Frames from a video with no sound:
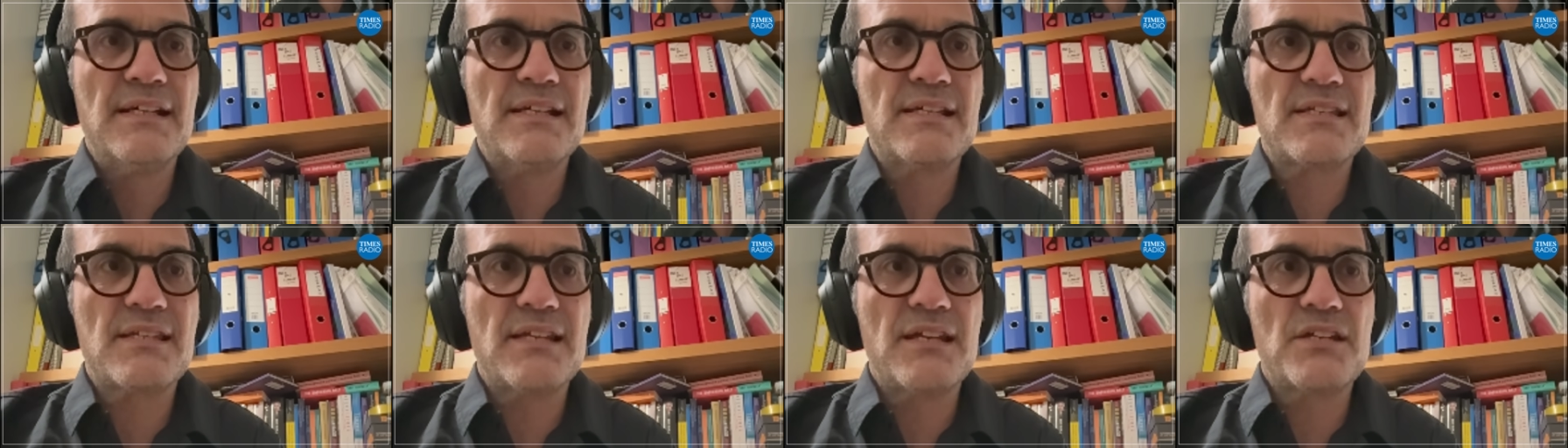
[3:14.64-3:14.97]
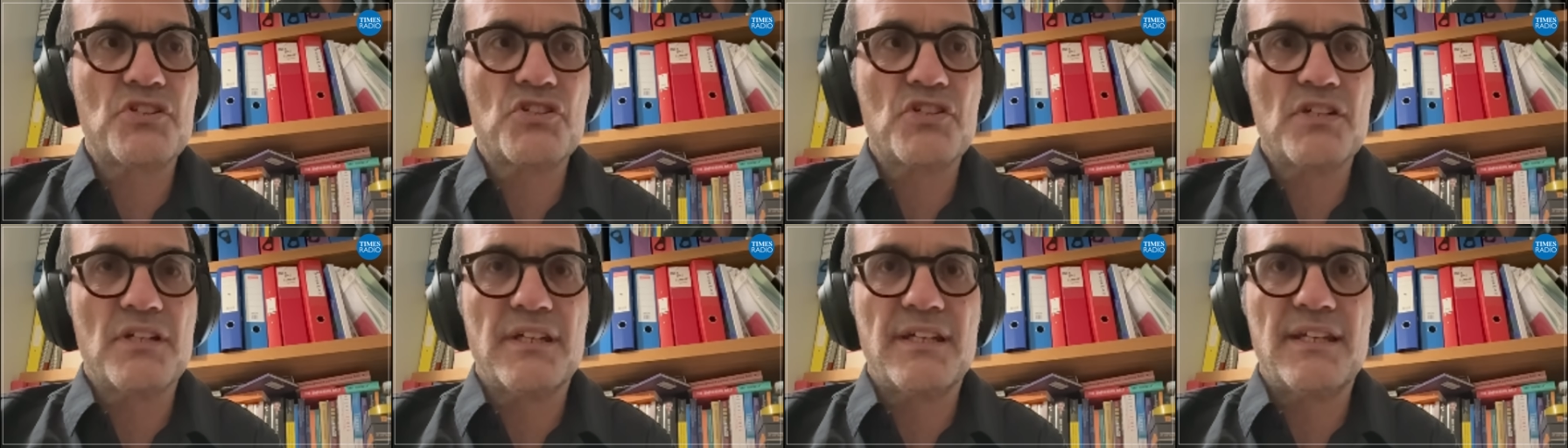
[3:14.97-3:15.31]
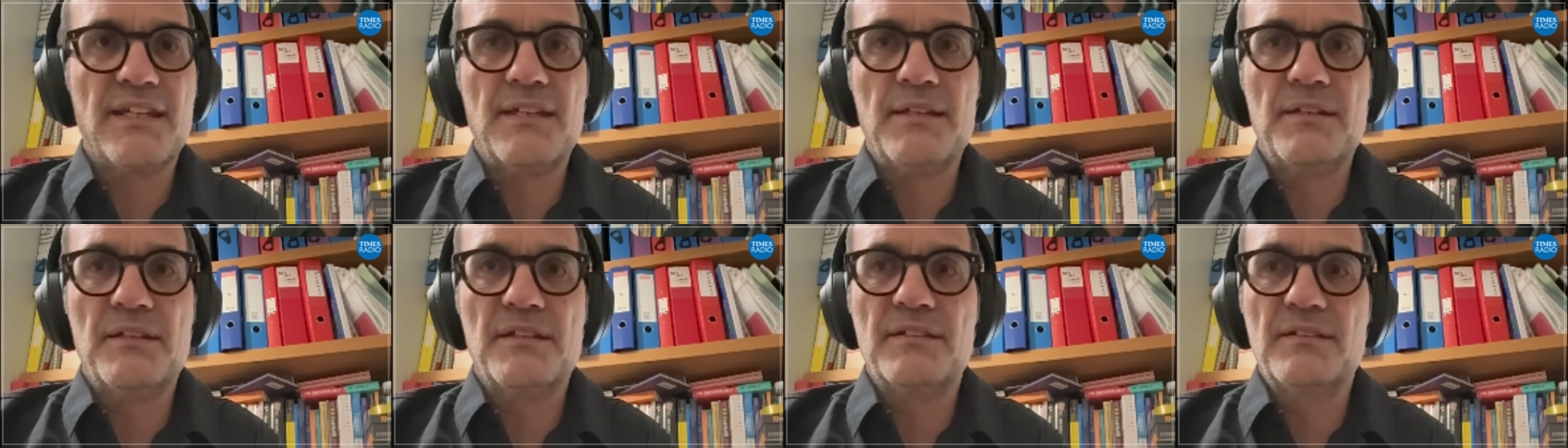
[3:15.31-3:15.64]

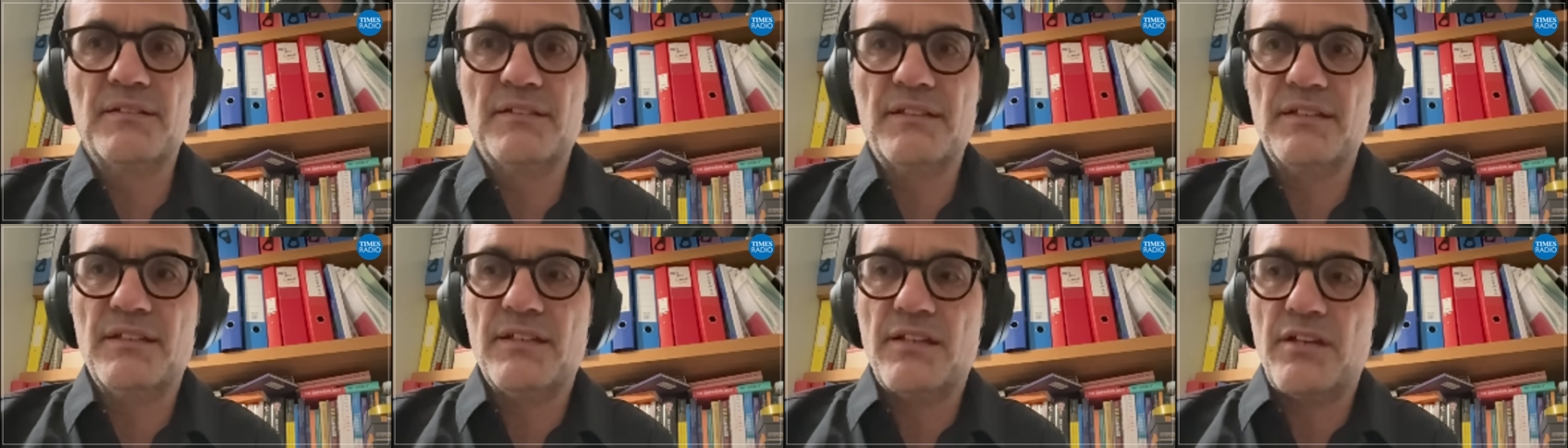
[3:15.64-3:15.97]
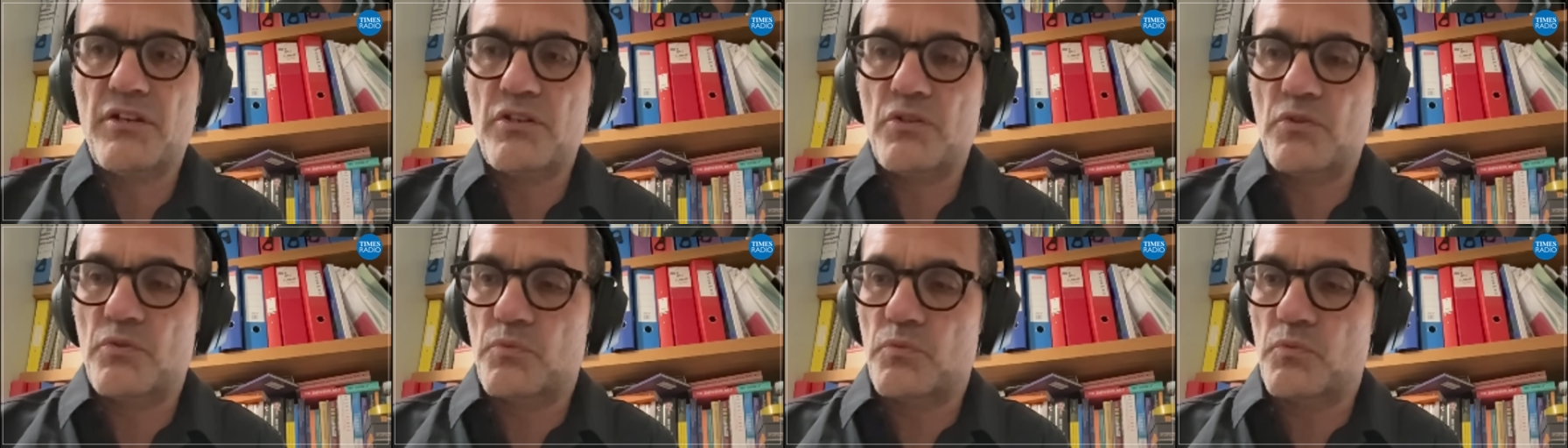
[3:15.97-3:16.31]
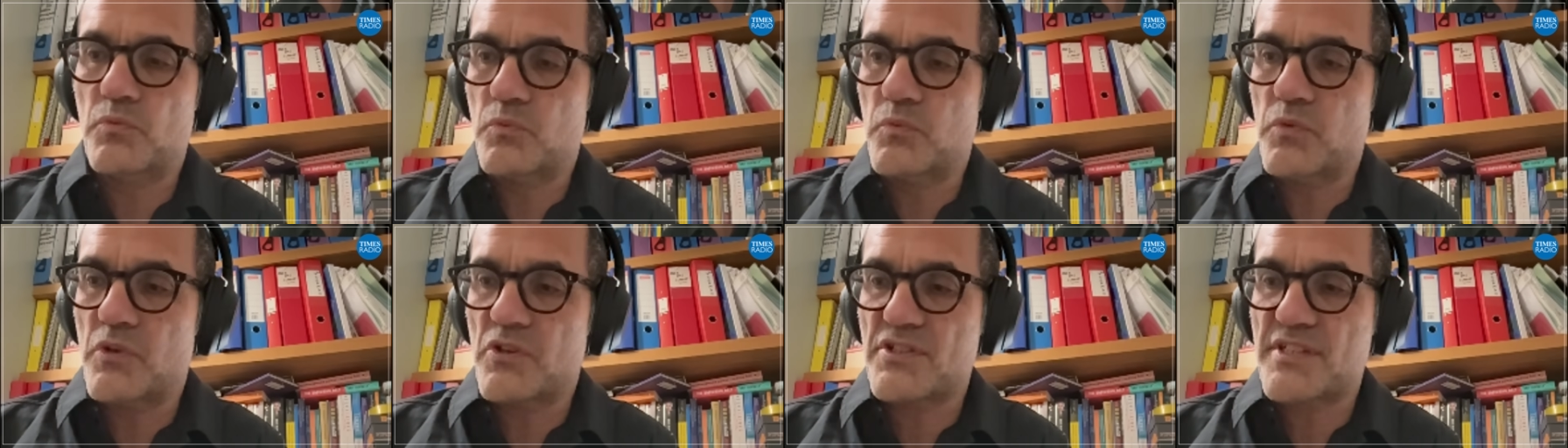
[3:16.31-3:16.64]
essentially, you know
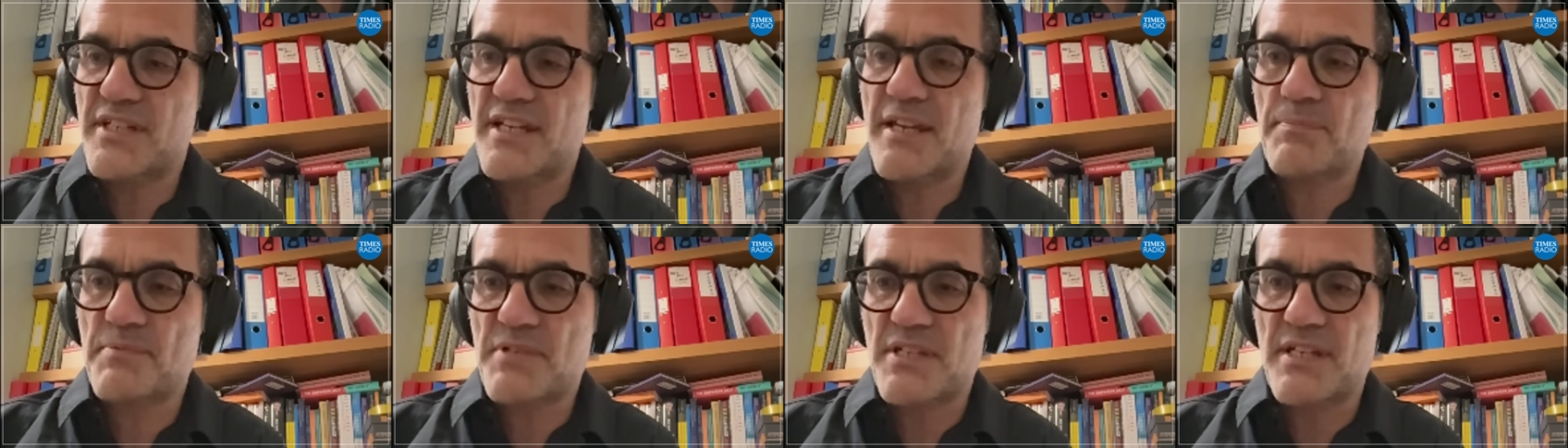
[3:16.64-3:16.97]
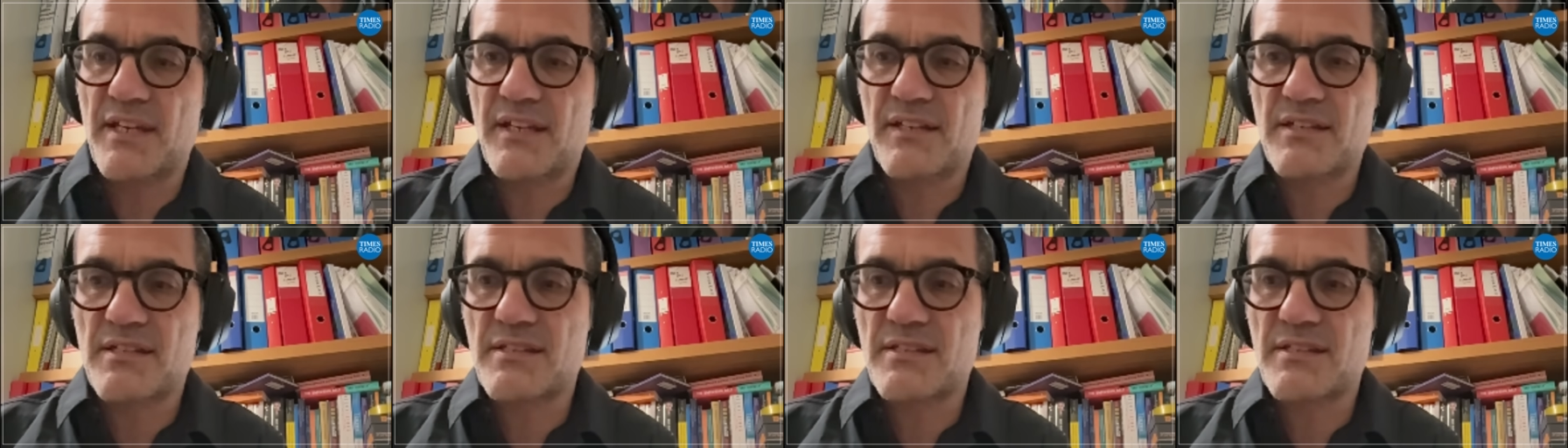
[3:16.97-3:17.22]
what DeepSeek